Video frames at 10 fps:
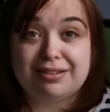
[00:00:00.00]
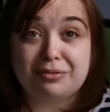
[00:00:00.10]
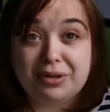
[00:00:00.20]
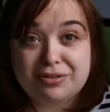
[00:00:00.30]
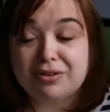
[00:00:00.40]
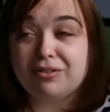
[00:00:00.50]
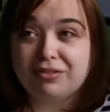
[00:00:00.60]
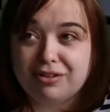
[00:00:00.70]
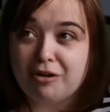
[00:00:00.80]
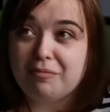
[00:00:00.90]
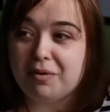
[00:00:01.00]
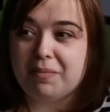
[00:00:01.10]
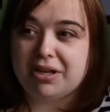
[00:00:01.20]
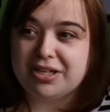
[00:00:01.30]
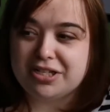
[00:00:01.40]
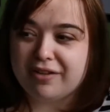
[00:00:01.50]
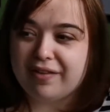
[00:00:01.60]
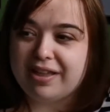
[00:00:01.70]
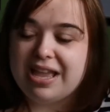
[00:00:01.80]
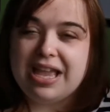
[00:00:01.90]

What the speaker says: So we sort of complement each other.